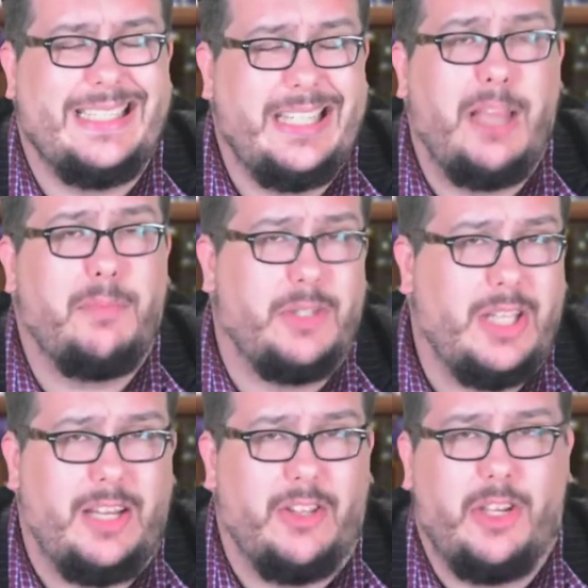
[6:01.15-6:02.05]

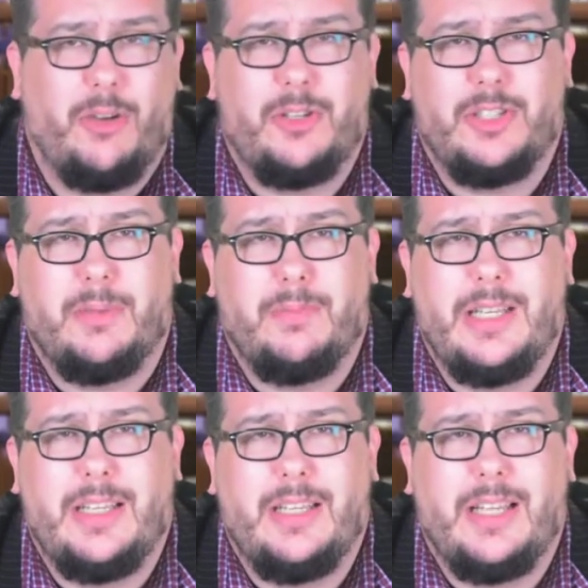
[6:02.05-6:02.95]
10% of the ownership,
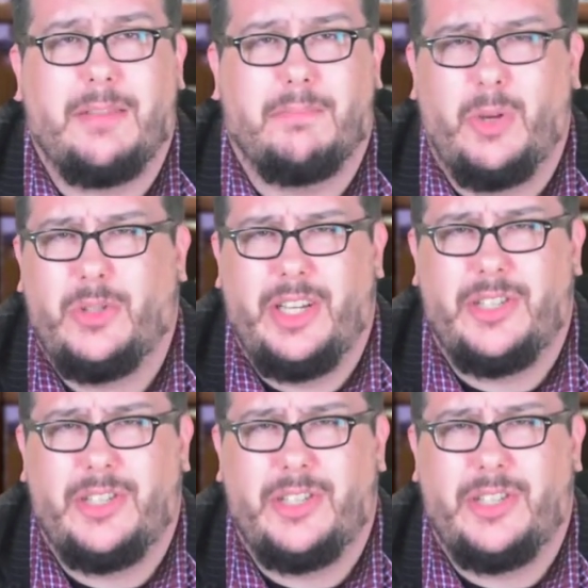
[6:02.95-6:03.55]
meaning that most